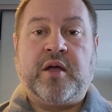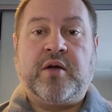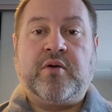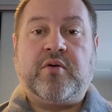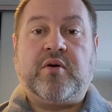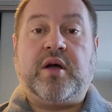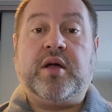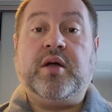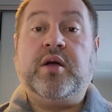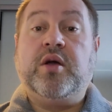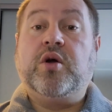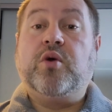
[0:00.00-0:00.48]

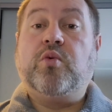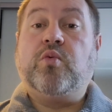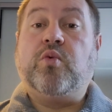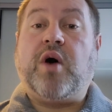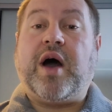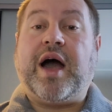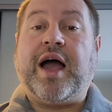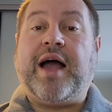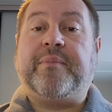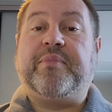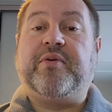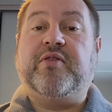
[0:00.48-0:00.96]
right?
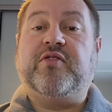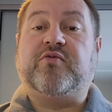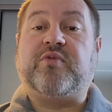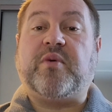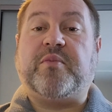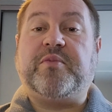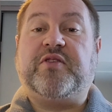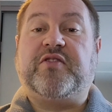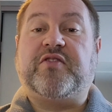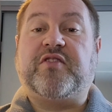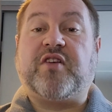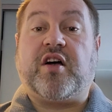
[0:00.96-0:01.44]
What happens
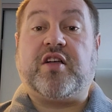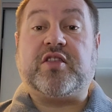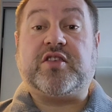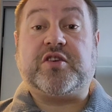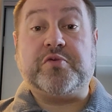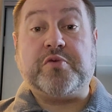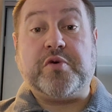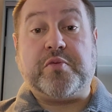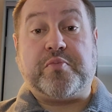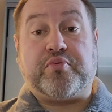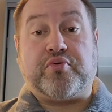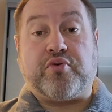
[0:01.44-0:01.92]
when we start
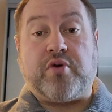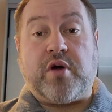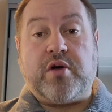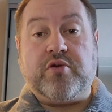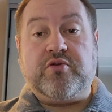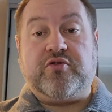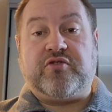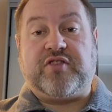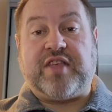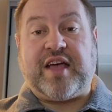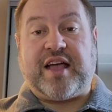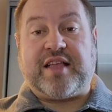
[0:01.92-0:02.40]
to
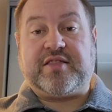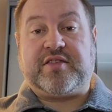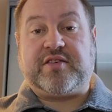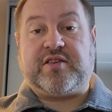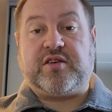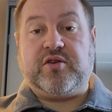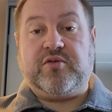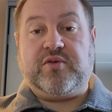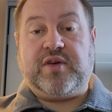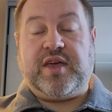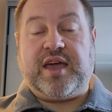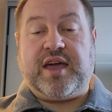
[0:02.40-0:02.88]
approach that
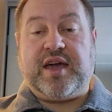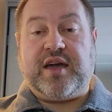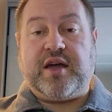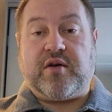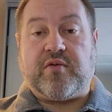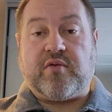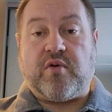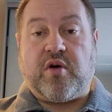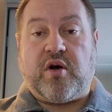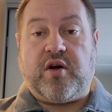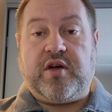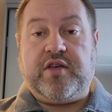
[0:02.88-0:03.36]
2-year
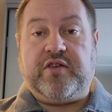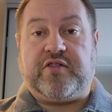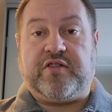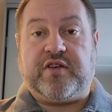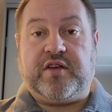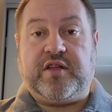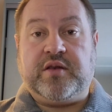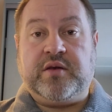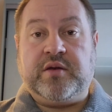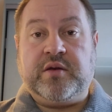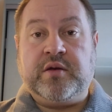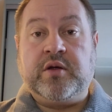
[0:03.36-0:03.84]

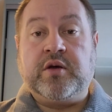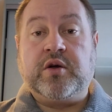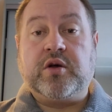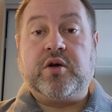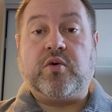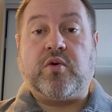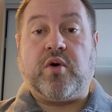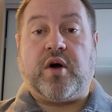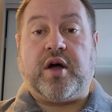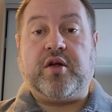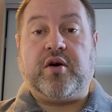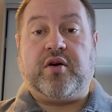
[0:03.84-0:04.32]
horizon,
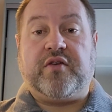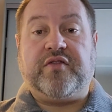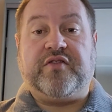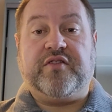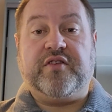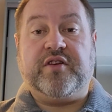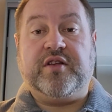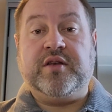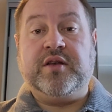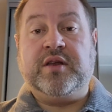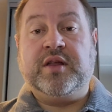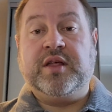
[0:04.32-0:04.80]
quite
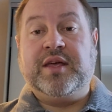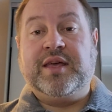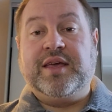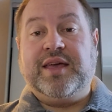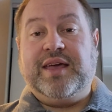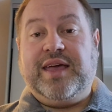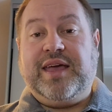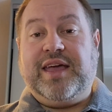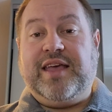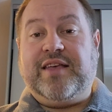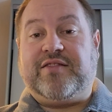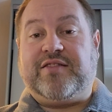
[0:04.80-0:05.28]
often,
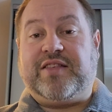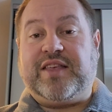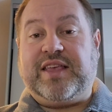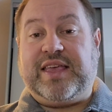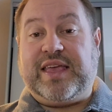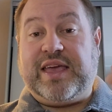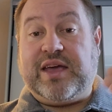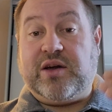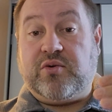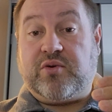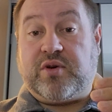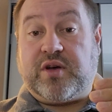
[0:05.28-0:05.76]
is the
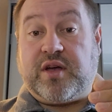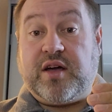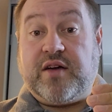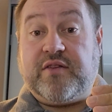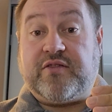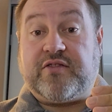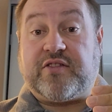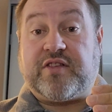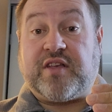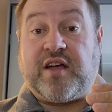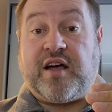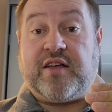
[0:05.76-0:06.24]
yield
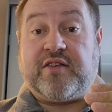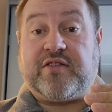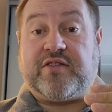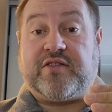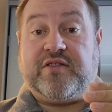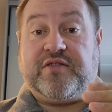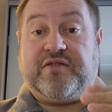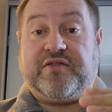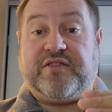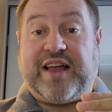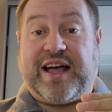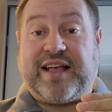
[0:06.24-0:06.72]
curve starts
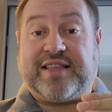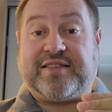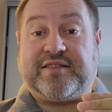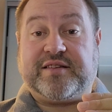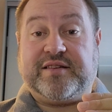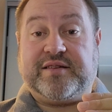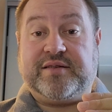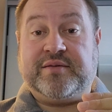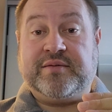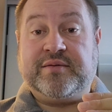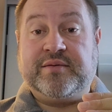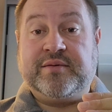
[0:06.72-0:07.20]
to
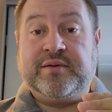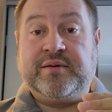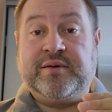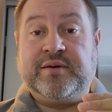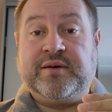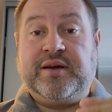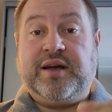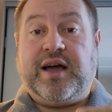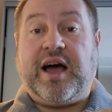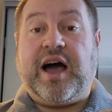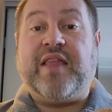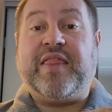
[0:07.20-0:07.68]
flatten.
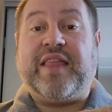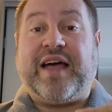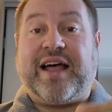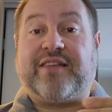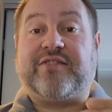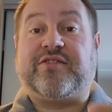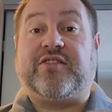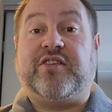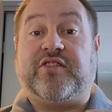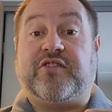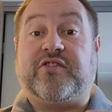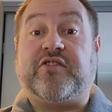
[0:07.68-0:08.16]
And
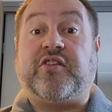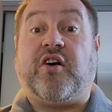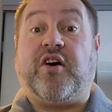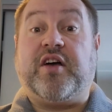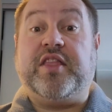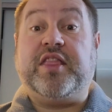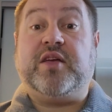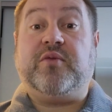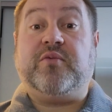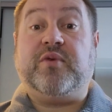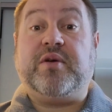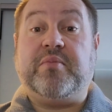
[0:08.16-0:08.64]
that's the
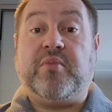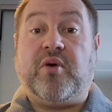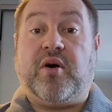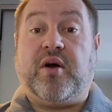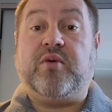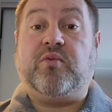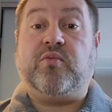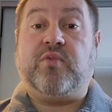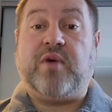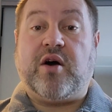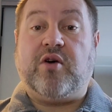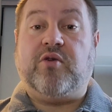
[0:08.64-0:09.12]
sign that we
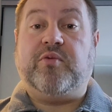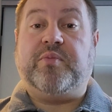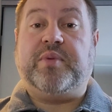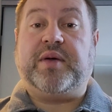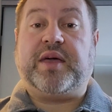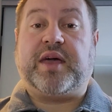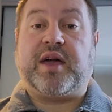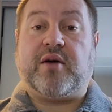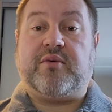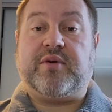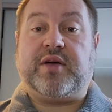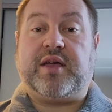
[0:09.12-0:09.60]
might well be
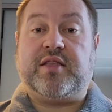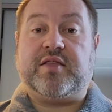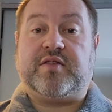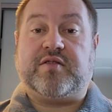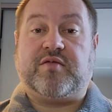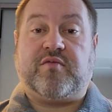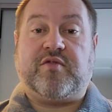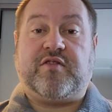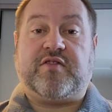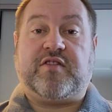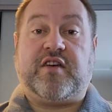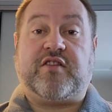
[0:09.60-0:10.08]
going
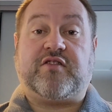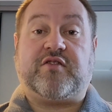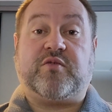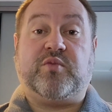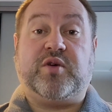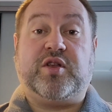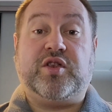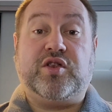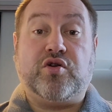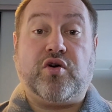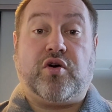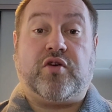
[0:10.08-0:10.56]
into recession.
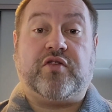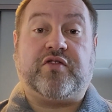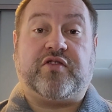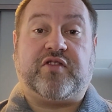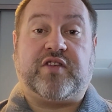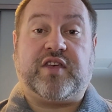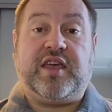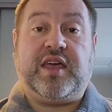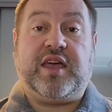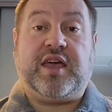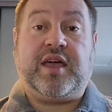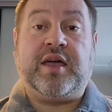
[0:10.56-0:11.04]
We're not
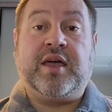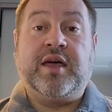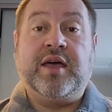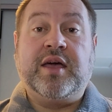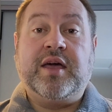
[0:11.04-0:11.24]
seeing